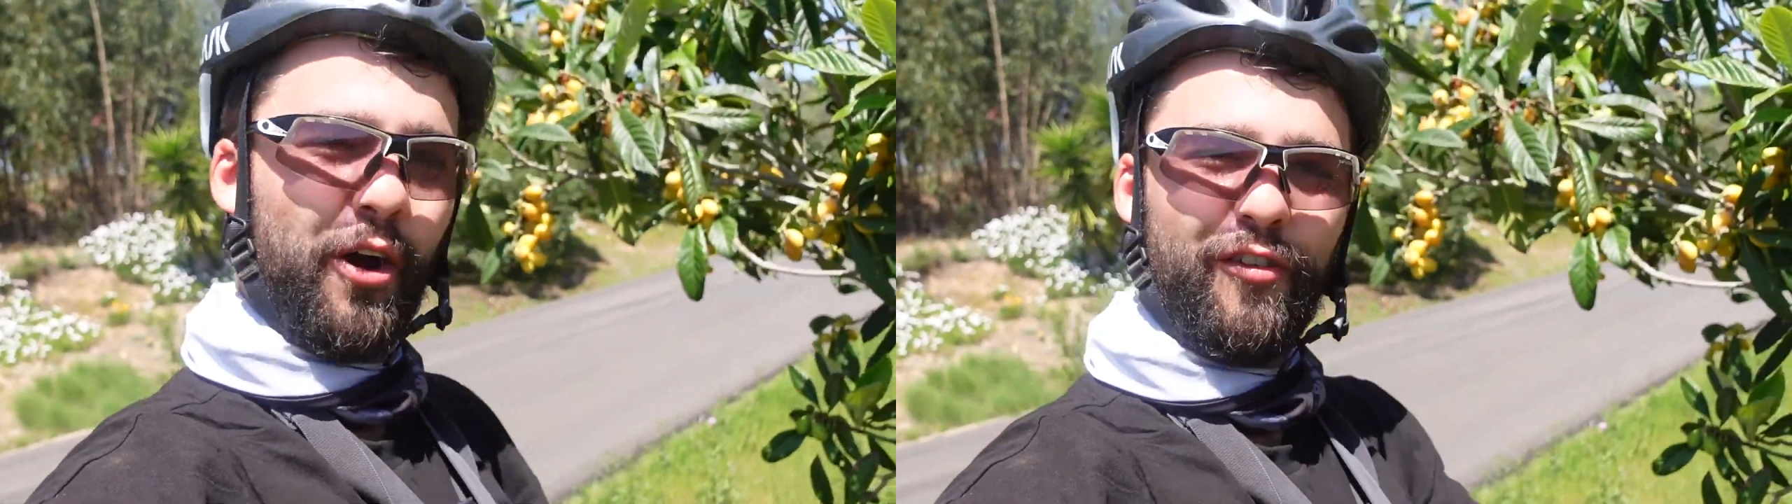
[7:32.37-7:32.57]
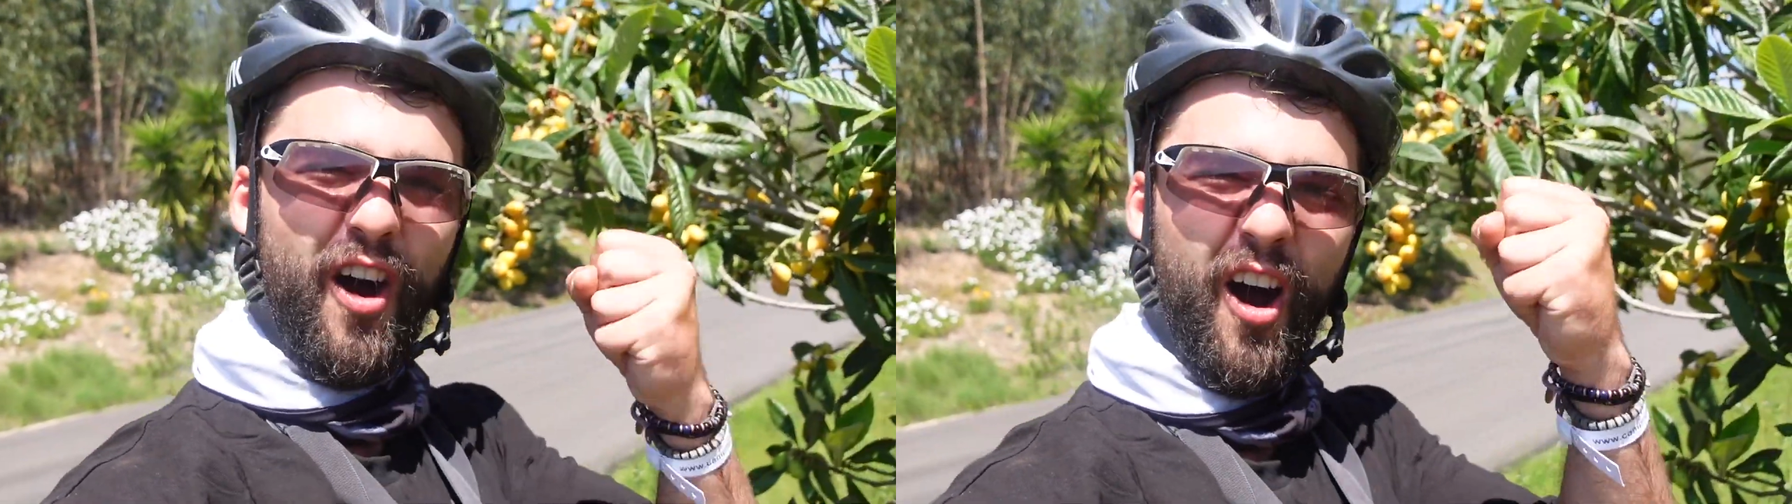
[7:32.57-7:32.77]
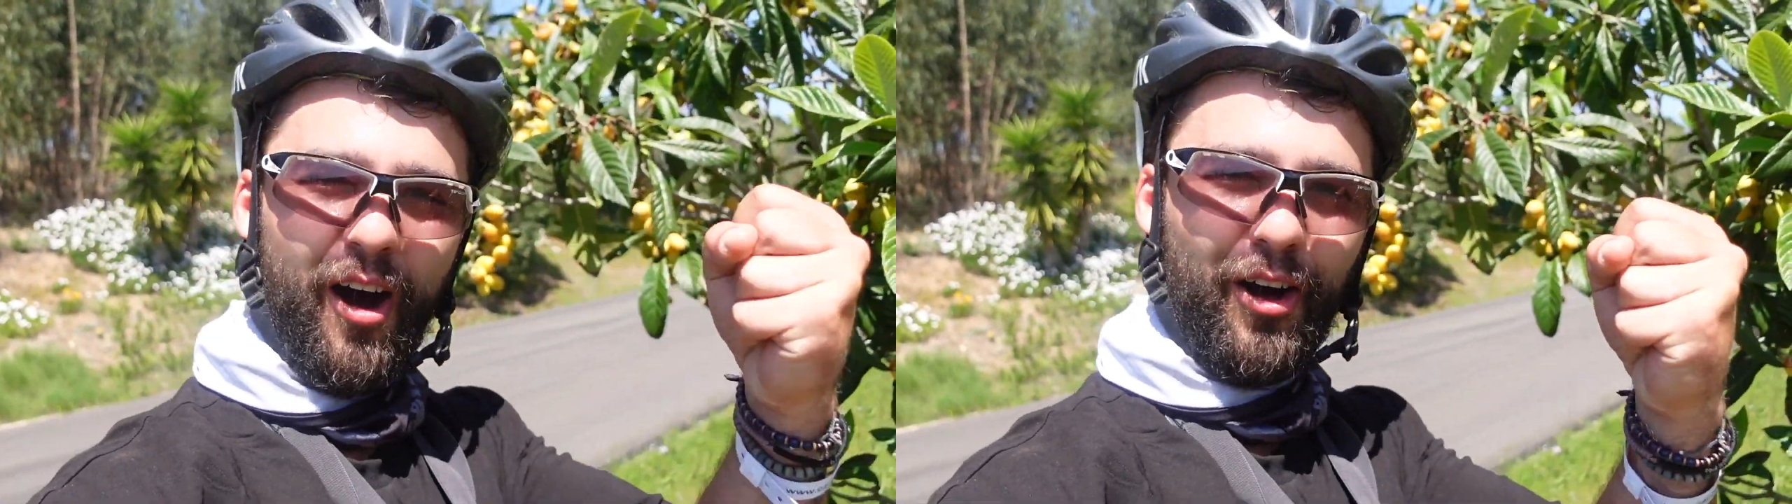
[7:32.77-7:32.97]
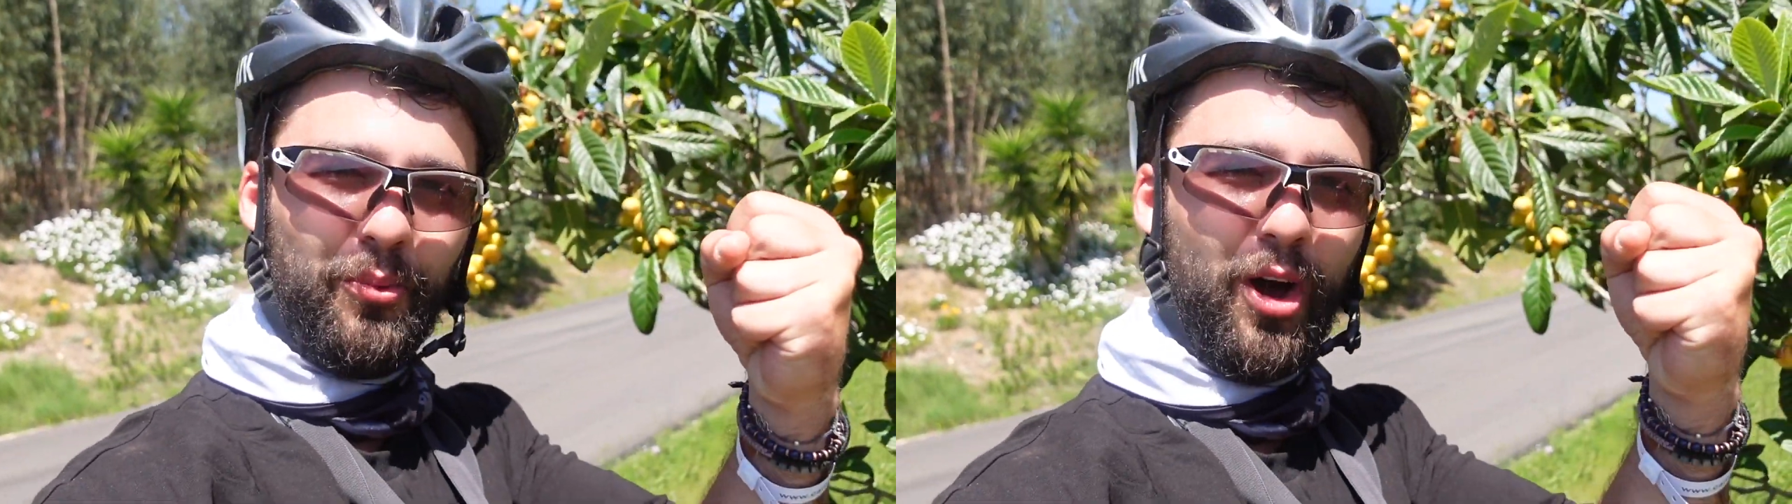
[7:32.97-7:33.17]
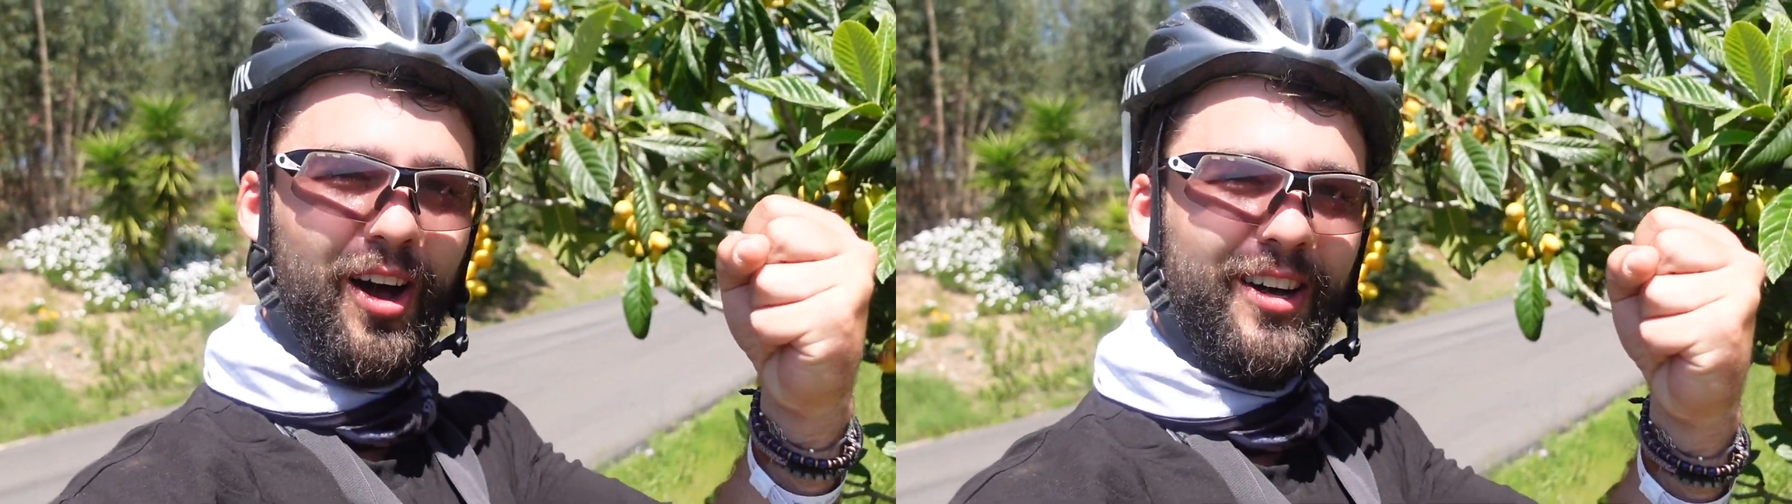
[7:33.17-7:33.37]
of our hard
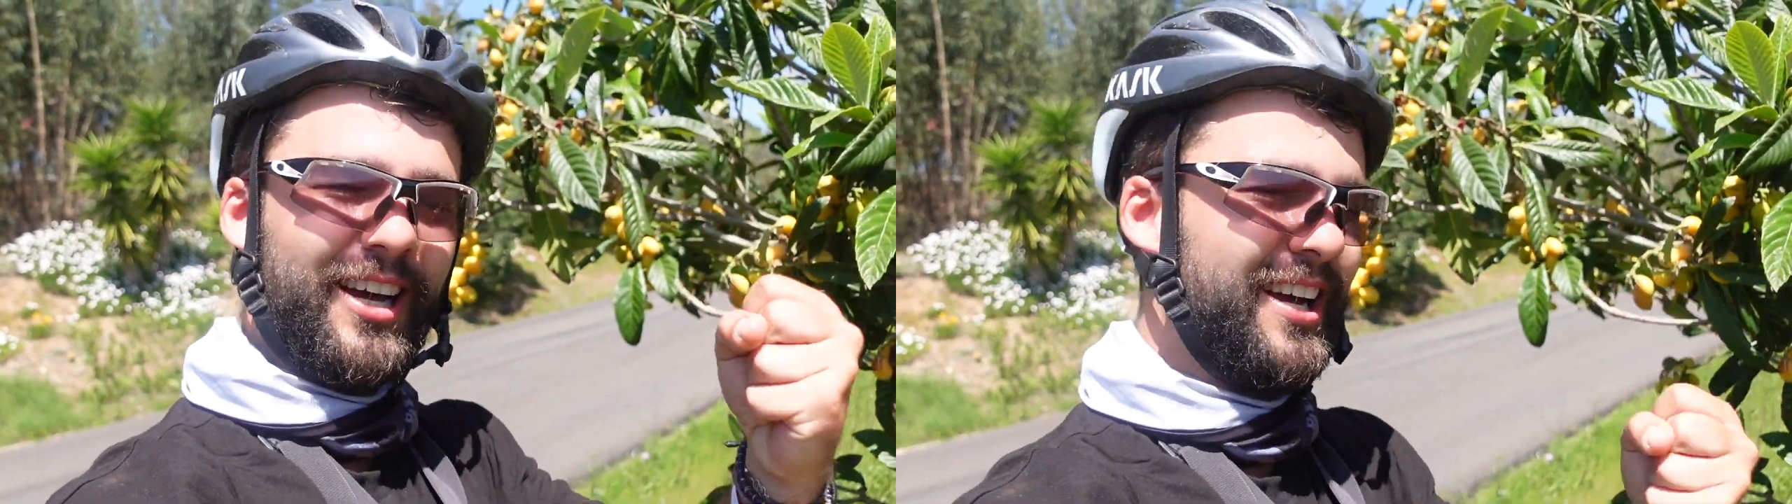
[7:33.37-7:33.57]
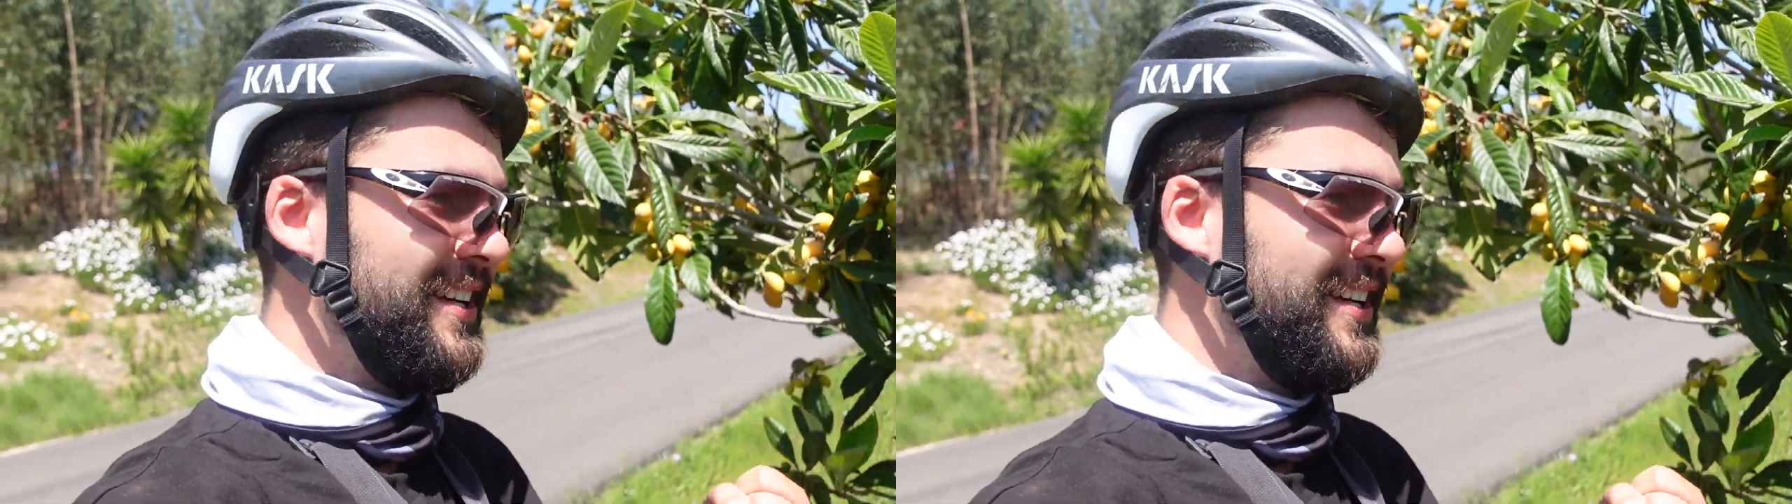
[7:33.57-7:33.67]
work